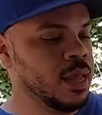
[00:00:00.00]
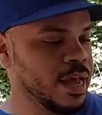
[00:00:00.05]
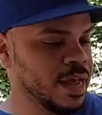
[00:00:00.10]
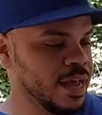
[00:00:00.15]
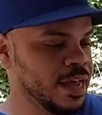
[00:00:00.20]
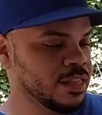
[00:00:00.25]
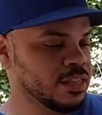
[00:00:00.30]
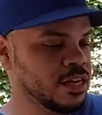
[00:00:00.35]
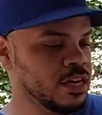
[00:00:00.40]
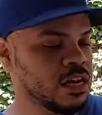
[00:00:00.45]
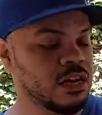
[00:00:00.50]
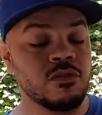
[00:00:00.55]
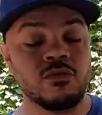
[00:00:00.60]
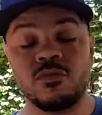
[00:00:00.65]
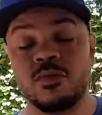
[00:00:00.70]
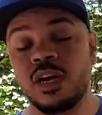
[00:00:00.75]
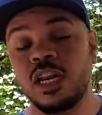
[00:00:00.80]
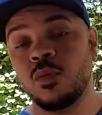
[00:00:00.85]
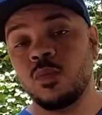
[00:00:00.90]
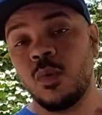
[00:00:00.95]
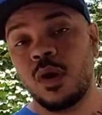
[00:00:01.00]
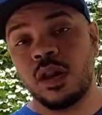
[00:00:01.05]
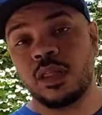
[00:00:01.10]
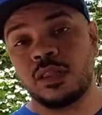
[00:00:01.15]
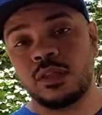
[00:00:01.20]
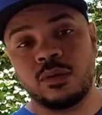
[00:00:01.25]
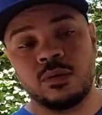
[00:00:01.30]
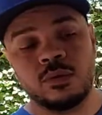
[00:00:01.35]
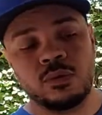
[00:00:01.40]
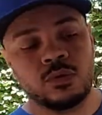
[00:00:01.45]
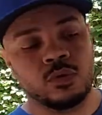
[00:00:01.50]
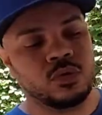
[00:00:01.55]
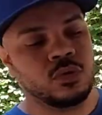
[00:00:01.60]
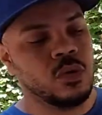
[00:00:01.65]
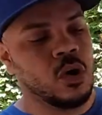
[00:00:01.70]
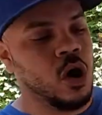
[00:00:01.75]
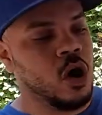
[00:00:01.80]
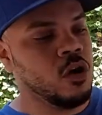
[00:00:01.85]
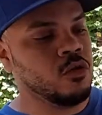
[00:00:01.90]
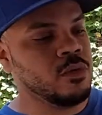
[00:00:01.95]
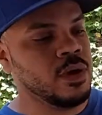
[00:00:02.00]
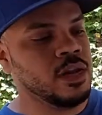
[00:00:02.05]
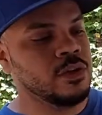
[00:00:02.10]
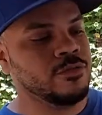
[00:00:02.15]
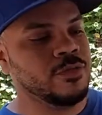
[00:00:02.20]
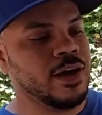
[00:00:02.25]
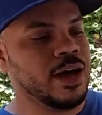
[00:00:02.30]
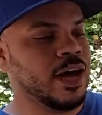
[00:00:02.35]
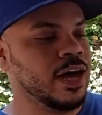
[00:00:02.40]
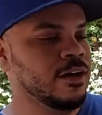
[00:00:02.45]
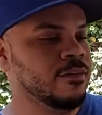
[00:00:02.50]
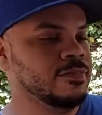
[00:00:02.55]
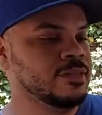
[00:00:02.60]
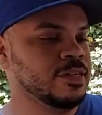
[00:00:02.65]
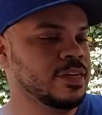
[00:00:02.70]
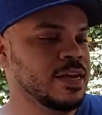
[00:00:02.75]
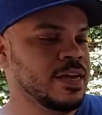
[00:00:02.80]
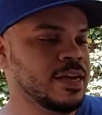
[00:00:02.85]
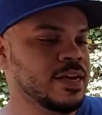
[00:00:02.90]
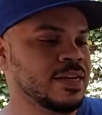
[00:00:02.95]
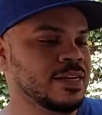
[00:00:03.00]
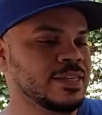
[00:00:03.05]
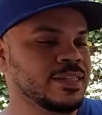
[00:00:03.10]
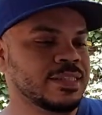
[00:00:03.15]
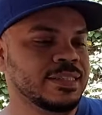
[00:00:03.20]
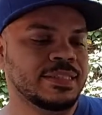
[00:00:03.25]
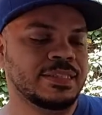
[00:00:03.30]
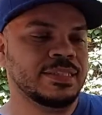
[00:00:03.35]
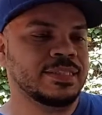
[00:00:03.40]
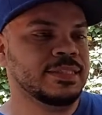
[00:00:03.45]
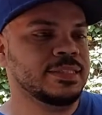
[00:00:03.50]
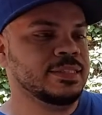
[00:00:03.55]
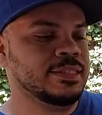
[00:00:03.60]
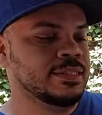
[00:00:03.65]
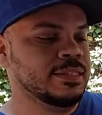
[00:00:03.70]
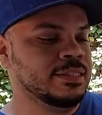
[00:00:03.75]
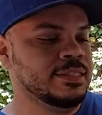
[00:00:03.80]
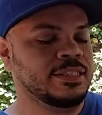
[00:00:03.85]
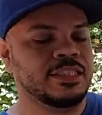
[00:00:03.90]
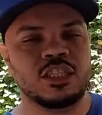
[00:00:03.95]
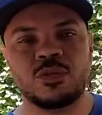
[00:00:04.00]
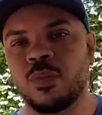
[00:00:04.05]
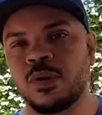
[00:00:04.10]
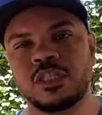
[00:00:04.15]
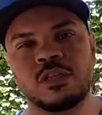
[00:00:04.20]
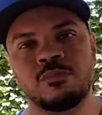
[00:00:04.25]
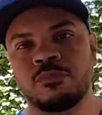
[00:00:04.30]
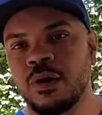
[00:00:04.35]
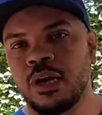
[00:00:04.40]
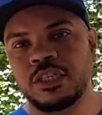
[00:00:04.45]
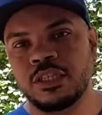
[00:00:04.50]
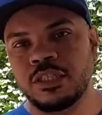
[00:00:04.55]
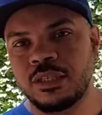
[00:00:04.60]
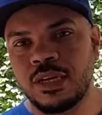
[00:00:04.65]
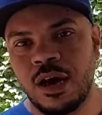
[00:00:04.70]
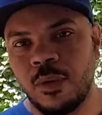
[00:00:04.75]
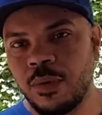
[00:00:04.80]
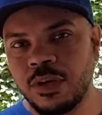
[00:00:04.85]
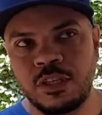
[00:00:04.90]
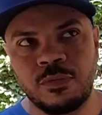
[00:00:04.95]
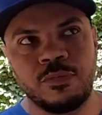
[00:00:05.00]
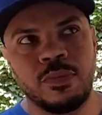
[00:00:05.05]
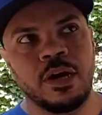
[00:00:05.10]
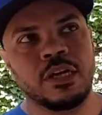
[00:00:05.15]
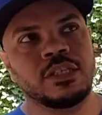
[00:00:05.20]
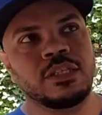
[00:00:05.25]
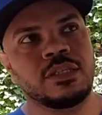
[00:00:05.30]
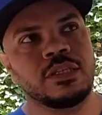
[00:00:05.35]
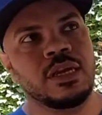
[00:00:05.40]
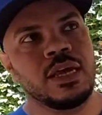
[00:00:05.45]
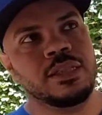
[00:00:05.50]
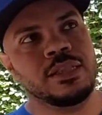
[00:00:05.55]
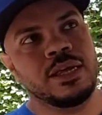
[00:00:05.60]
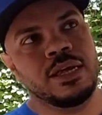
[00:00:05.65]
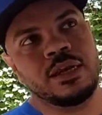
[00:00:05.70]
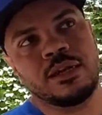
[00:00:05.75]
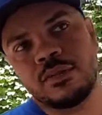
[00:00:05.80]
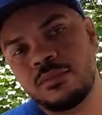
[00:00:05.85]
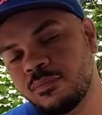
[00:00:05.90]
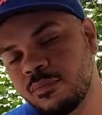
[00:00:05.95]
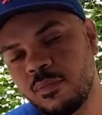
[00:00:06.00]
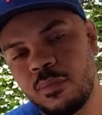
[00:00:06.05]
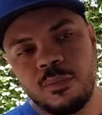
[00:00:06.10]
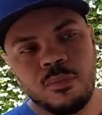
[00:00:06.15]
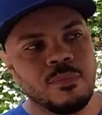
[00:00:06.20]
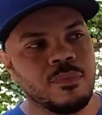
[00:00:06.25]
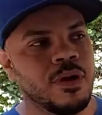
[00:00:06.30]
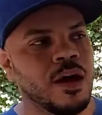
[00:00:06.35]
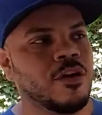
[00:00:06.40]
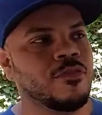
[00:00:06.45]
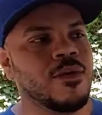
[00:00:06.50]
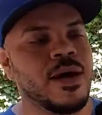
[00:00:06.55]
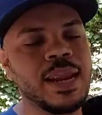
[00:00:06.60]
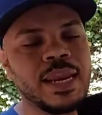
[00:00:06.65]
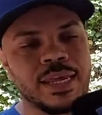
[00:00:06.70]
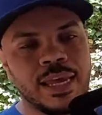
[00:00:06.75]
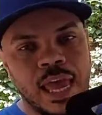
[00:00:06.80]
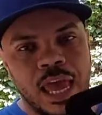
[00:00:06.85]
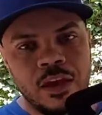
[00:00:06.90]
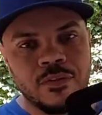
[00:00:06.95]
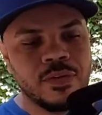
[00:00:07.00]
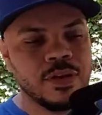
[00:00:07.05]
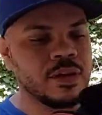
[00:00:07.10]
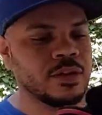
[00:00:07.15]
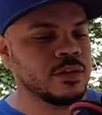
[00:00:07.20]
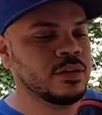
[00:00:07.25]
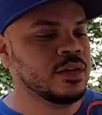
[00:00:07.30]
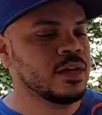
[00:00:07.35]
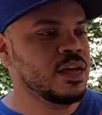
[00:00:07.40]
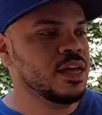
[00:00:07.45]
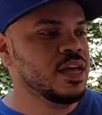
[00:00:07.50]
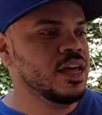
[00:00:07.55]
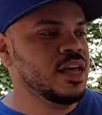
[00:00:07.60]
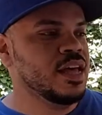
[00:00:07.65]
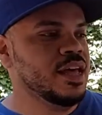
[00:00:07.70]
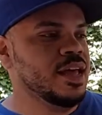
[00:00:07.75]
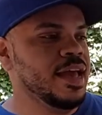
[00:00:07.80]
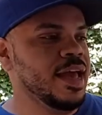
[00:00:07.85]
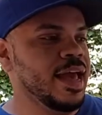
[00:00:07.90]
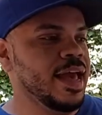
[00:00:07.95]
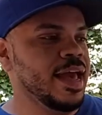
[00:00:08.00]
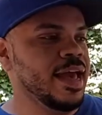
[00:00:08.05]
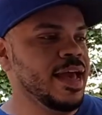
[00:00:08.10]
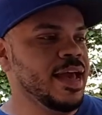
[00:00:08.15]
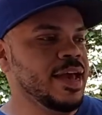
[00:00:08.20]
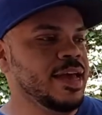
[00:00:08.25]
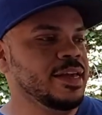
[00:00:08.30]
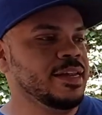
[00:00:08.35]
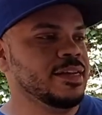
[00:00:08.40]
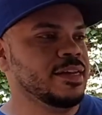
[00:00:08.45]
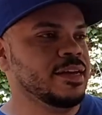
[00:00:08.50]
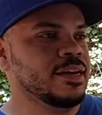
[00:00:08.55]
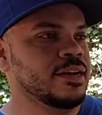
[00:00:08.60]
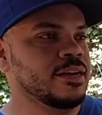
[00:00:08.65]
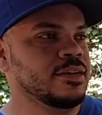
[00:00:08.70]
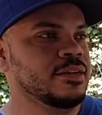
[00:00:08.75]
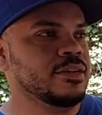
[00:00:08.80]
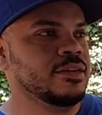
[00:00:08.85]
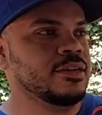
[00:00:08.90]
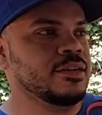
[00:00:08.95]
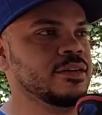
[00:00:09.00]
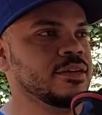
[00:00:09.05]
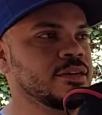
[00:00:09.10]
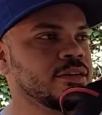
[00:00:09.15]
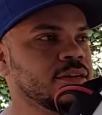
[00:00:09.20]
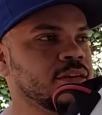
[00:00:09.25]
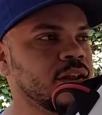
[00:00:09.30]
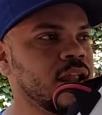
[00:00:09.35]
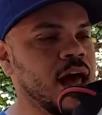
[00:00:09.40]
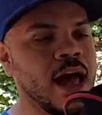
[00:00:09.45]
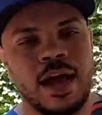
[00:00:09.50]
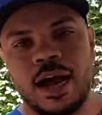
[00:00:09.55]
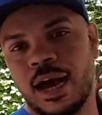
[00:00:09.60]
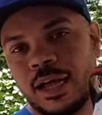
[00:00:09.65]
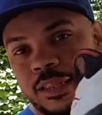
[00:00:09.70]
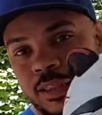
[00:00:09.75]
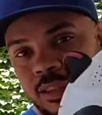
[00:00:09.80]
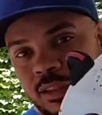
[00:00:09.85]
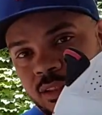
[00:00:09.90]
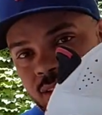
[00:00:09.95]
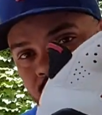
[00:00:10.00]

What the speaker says: and he really wanted those all red 5s, and just wasn't budging. I wasn't budging, and then I finally gave in, and I got